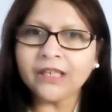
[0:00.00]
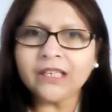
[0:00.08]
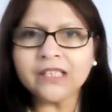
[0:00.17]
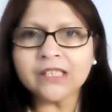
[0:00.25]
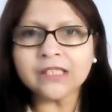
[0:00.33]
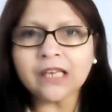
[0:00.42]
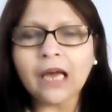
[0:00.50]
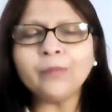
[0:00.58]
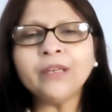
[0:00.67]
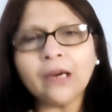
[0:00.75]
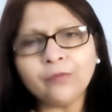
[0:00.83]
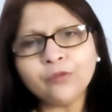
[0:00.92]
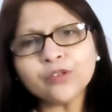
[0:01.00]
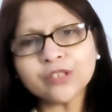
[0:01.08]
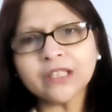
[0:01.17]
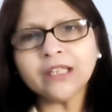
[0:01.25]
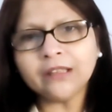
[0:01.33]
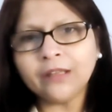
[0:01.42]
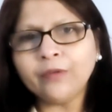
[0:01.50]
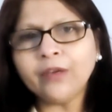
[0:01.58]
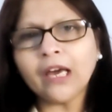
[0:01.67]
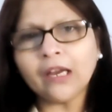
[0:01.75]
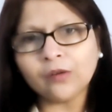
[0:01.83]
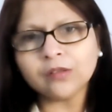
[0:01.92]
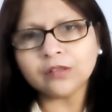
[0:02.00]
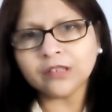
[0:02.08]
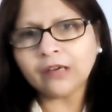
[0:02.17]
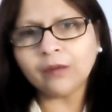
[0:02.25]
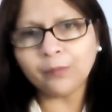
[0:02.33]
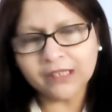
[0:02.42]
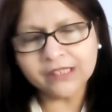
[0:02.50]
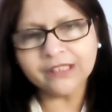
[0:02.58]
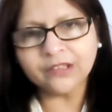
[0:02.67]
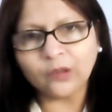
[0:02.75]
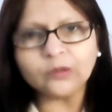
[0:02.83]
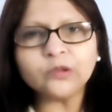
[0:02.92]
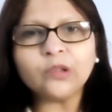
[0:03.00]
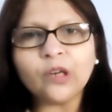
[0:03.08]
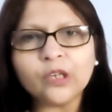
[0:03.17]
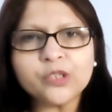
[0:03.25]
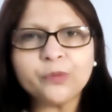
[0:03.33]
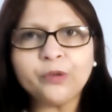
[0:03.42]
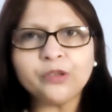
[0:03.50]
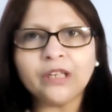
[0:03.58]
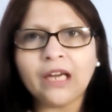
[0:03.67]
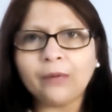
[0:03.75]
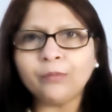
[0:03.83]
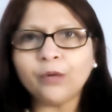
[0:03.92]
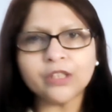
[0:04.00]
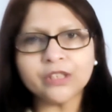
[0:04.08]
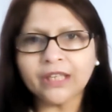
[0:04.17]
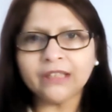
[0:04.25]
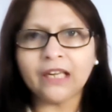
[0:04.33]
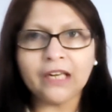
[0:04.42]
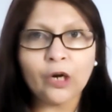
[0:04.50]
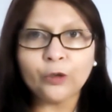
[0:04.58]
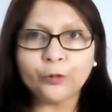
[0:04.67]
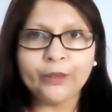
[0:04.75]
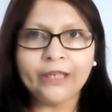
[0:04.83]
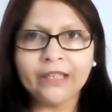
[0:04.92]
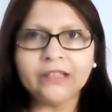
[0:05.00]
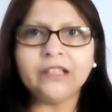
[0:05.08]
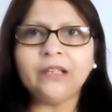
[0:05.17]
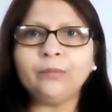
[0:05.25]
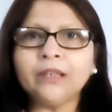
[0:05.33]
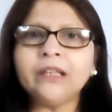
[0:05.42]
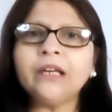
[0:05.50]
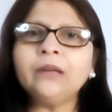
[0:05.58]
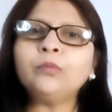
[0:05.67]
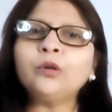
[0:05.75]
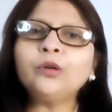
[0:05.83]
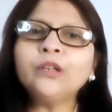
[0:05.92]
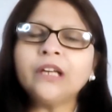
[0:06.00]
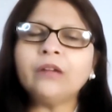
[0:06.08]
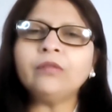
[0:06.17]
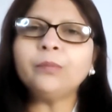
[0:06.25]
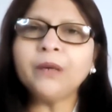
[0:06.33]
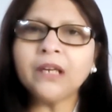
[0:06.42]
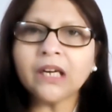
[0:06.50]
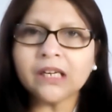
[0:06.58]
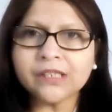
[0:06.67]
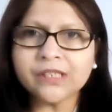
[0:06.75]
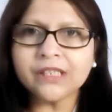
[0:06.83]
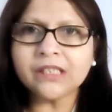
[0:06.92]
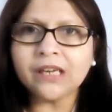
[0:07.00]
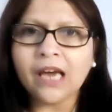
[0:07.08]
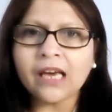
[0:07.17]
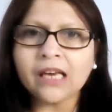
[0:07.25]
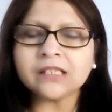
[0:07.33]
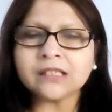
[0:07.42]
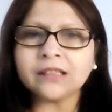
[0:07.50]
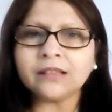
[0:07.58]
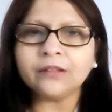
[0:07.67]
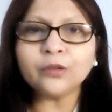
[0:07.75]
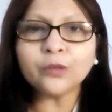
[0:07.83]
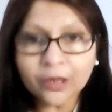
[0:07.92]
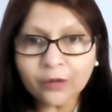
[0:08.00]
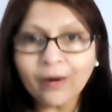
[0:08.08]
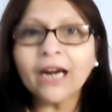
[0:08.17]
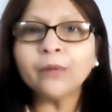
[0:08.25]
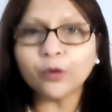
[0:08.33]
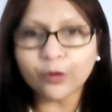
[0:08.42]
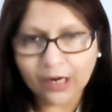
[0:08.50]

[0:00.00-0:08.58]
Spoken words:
is. Of course, we are all developed countries also contributing. I'm not saying they are not doing anything, but the more developing country has required more